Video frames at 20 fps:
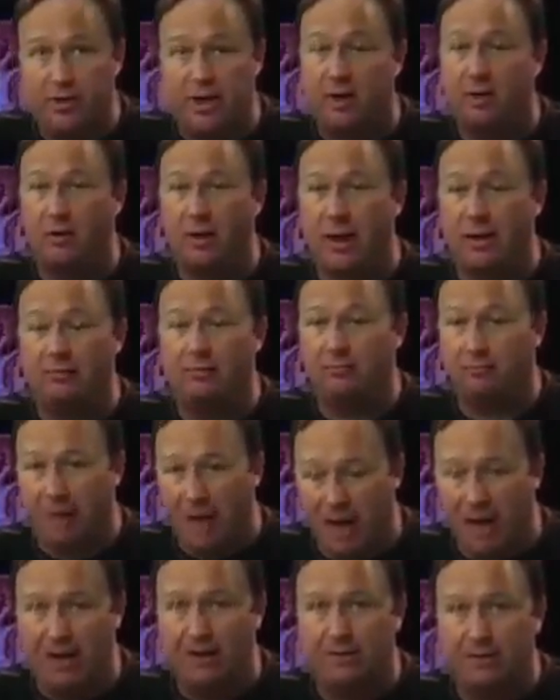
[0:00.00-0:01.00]
I don't like
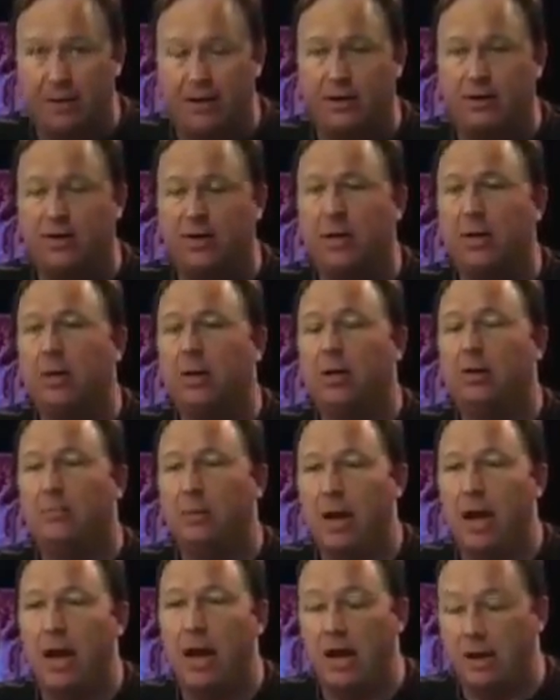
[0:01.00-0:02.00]
buying things,
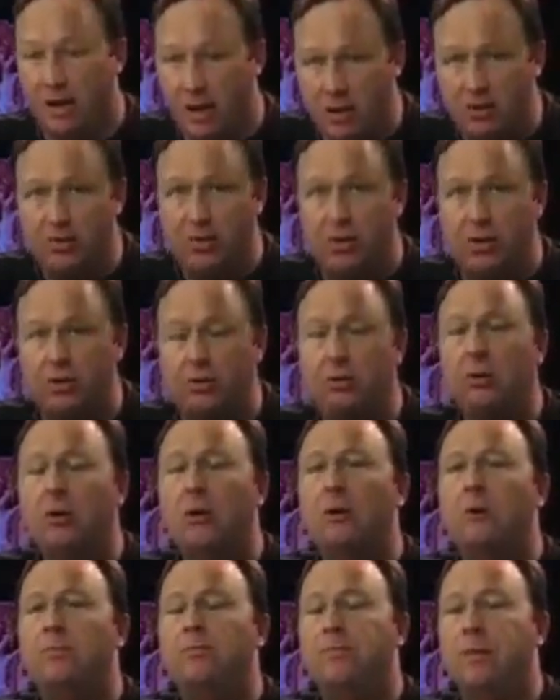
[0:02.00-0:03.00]
but I need to.
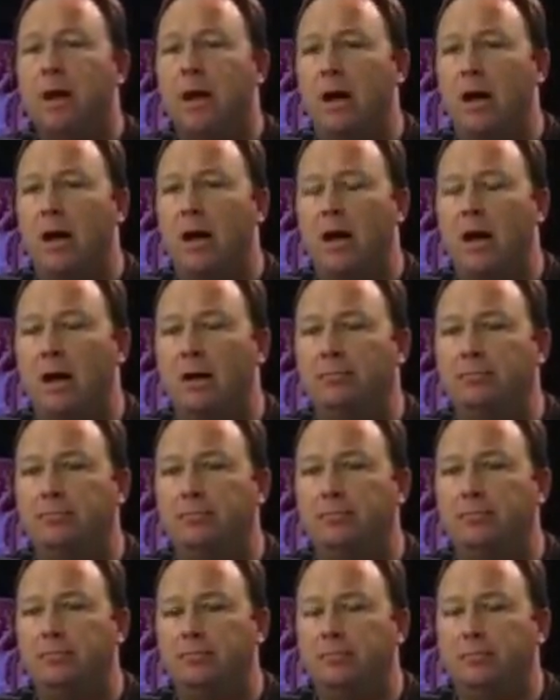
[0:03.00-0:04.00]

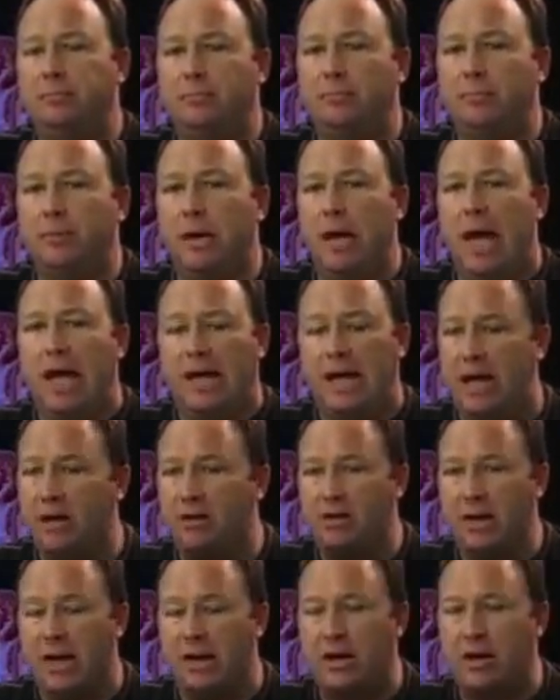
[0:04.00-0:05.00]
I
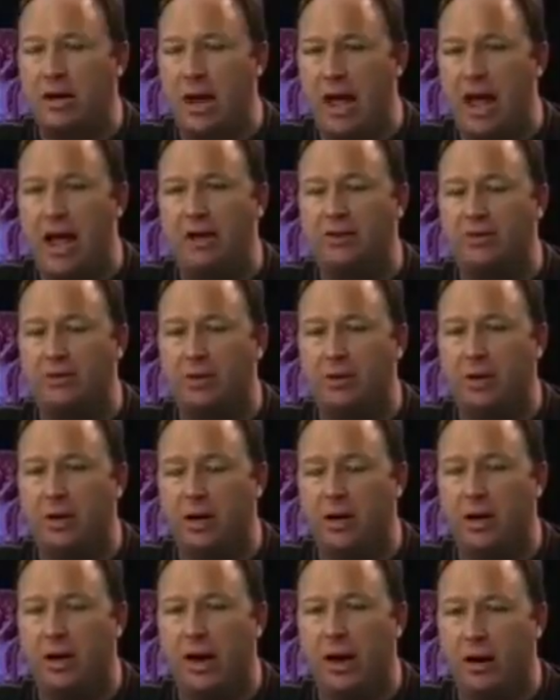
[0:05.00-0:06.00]
guess I could ask
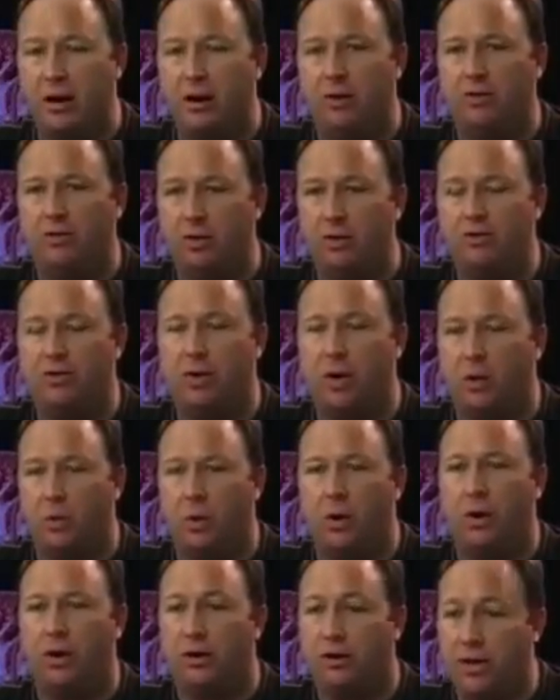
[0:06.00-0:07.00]
Aaron to start
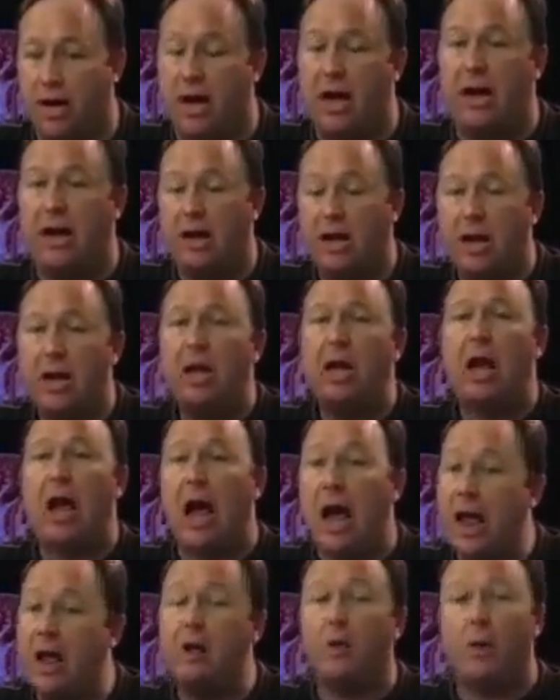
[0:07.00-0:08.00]
wearing a tie.
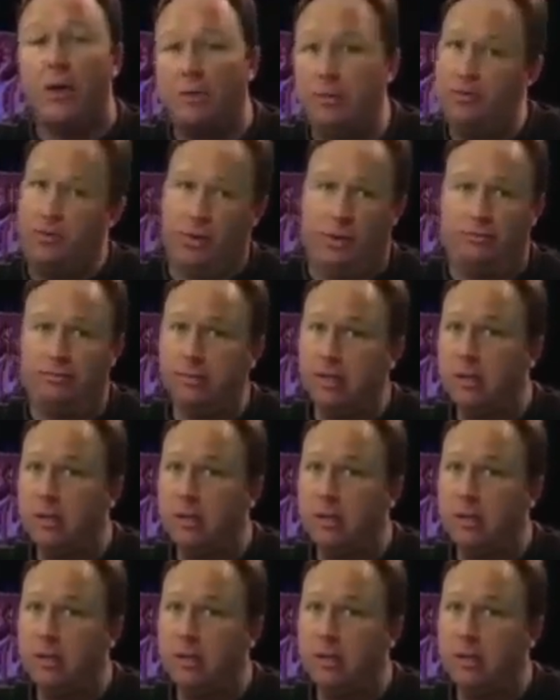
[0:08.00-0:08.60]
I agree with you.